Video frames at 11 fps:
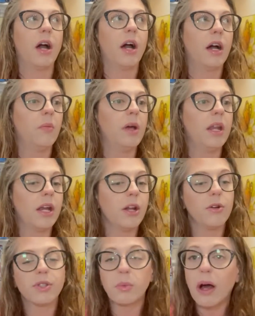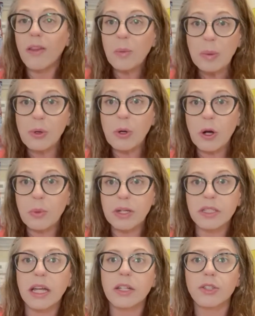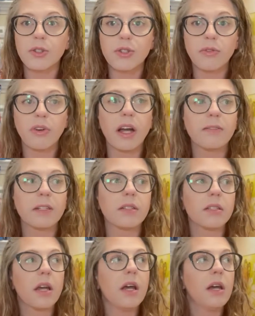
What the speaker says: and I know some other people who are breast cancer survivors.